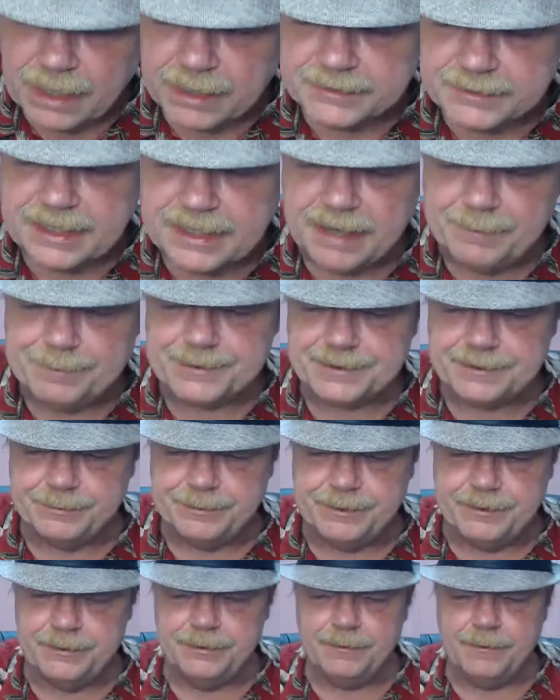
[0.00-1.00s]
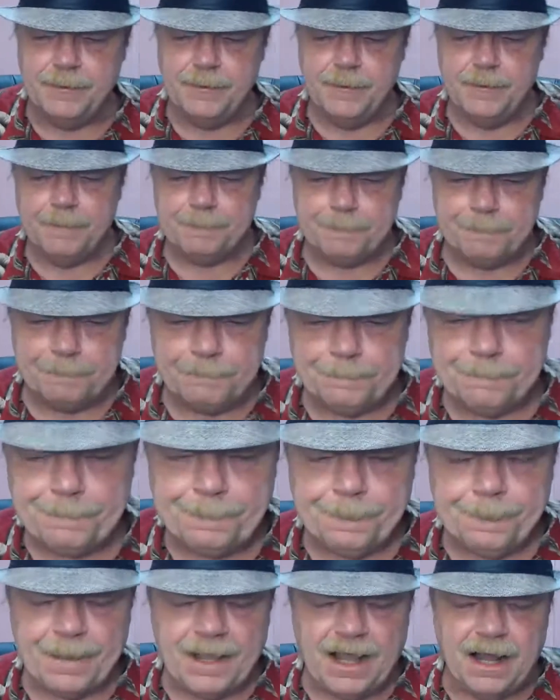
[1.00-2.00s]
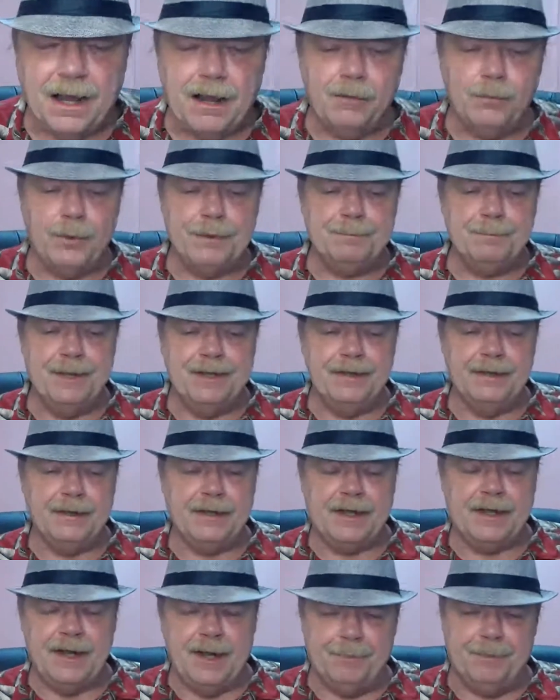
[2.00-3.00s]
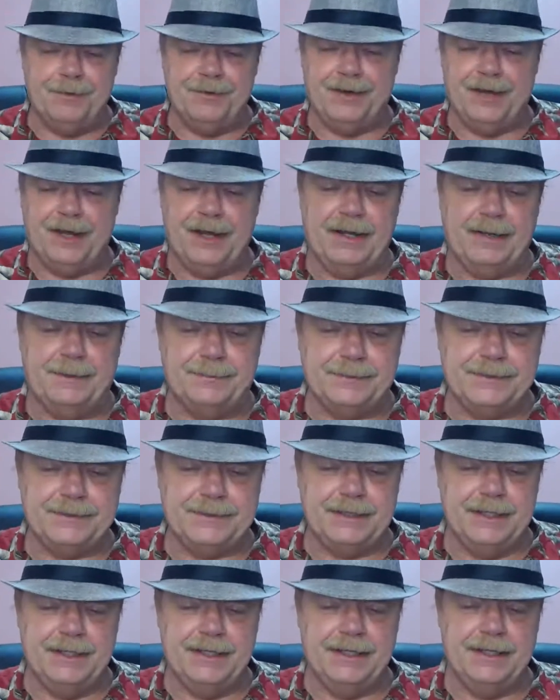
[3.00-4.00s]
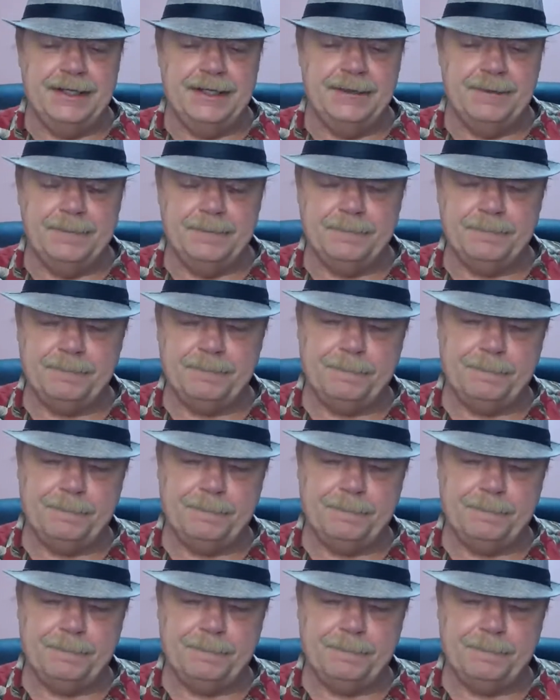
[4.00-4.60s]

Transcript: Top of Cebu, we've been there a couple times, and